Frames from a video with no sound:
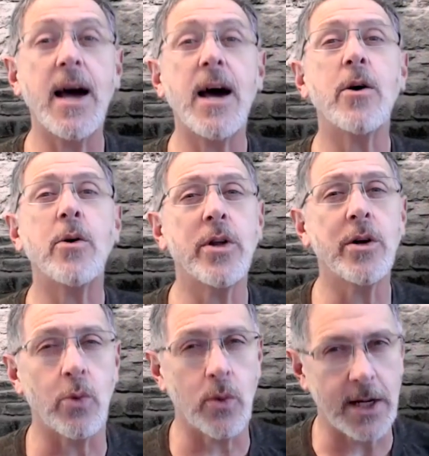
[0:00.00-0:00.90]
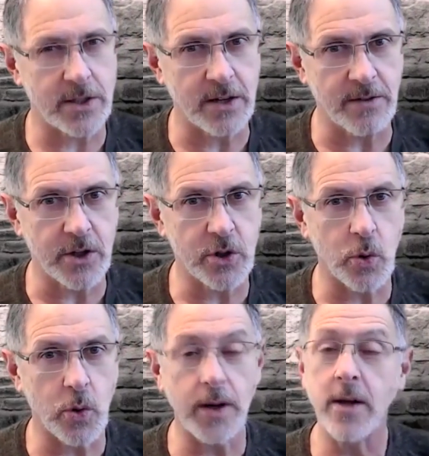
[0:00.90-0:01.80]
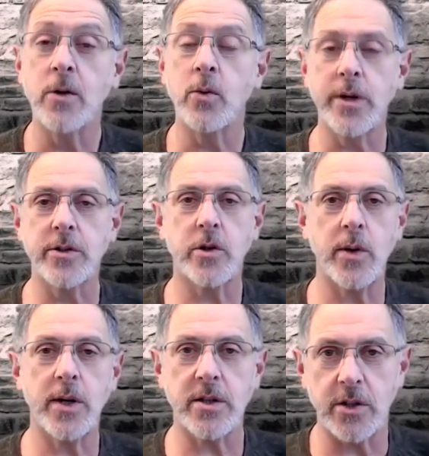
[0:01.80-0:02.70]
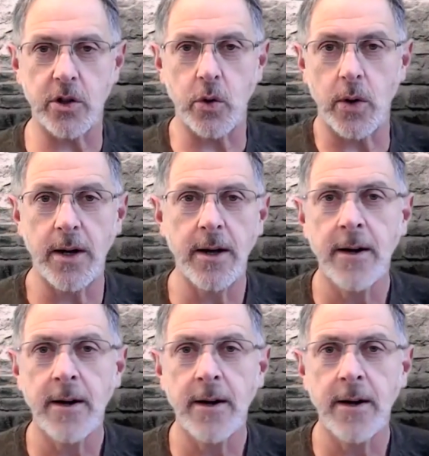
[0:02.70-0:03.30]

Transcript: now the rest of the story. Well, here's the rest of the story.